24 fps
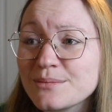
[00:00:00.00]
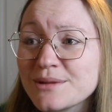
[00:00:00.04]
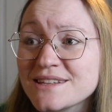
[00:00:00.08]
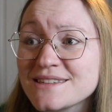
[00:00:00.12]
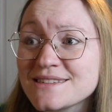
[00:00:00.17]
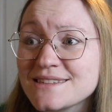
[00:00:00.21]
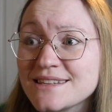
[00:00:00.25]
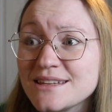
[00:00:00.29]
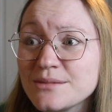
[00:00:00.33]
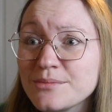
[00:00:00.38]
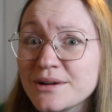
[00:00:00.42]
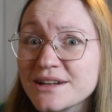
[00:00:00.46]
I
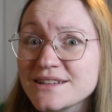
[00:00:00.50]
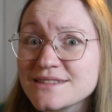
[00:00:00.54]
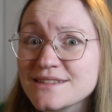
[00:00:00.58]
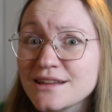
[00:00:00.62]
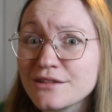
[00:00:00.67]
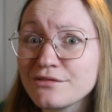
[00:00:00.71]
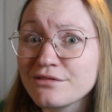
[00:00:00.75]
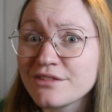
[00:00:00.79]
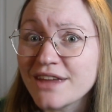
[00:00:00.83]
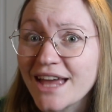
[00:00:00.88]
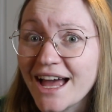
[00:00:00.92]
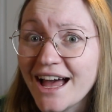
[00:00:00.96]
see
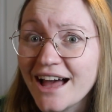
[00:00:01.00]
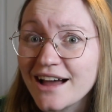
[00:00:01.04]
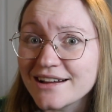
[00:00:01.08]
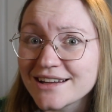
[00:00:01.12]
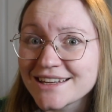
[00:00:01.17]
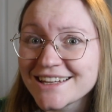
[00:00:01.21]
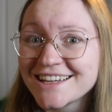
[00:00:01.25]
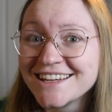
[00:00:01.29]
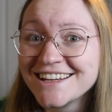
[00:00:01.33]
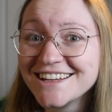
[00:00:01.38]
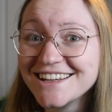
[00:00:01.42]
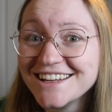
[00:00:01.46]
myself
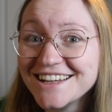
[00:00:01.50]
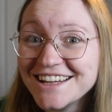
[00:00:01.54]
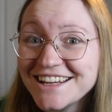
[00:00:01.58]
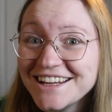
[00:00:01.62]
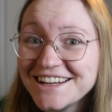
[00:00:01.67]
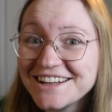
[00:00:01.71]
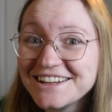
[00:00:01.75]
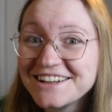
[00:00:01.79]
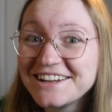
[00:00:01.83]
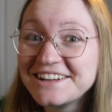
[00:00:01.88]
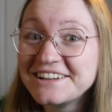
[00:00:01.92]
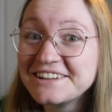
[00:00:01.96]
gag
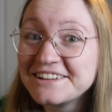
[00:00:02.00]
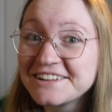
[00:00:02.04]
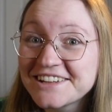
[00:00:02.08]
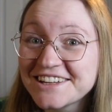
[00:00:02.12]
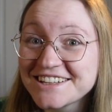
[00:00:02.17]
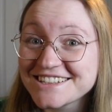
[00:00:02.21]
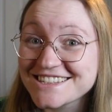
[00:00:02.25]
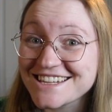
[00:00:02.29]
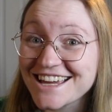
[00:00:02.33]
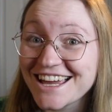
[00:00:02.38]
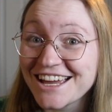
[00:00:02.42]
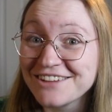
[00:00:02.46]

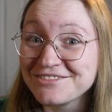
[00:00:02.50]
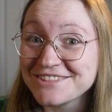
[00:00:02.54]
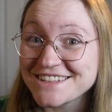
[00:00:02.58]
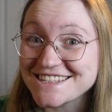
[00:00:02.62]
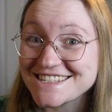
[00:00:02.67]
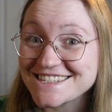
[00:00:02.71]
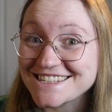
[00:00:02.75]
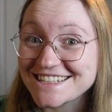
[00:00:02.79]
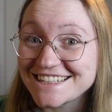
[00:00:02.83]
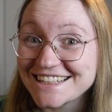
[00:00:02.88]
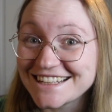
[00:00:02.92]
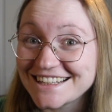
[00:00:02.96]
because I haven't
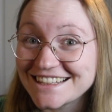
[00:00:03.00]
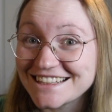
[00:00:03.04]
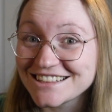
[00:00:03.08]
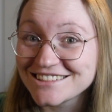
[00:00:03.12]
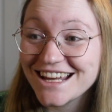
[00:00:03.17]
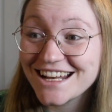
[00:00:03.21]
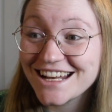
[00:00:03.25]
seen it.